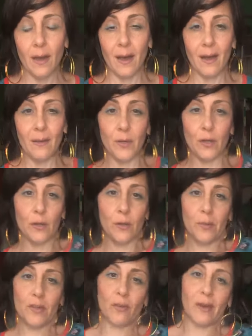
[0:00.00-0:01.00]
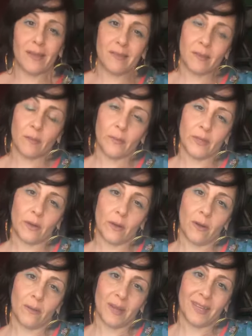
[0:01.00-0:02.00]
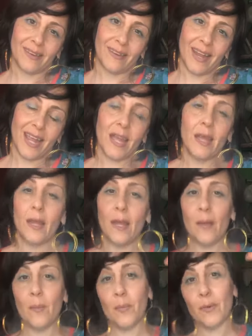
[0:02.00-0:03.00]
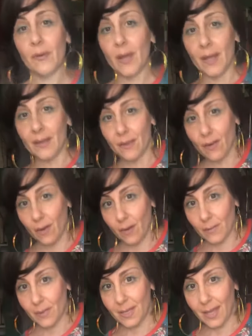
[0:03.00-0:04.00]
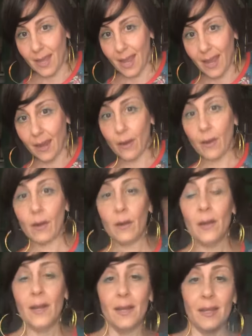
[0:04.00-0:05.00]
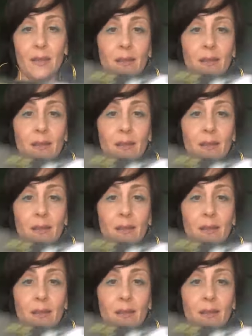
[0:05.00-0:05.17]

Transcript: You know, you'll be drawing someone with their arm on their hip or their arm in the air. In